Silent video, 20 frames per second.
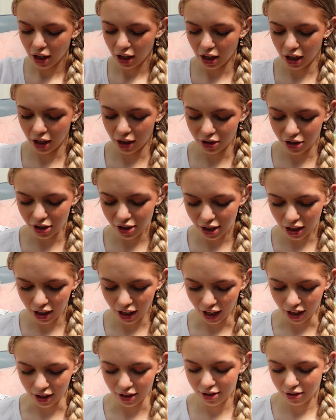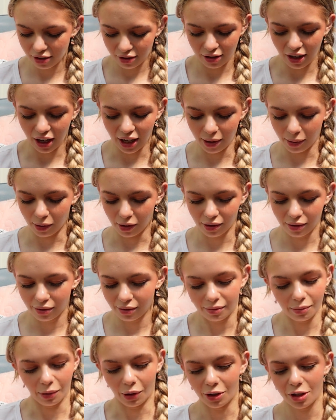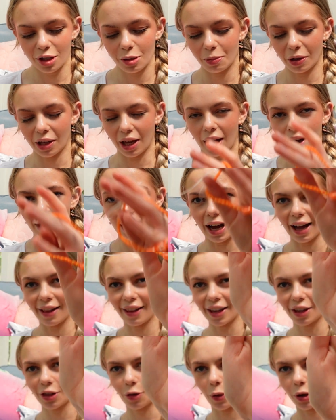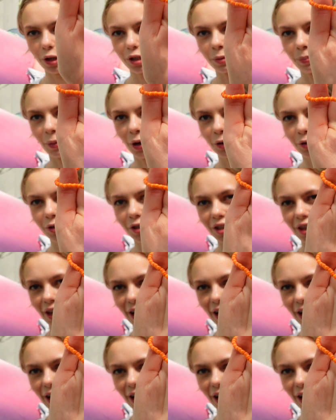just in case anyone wants. But yeah, I like the ones most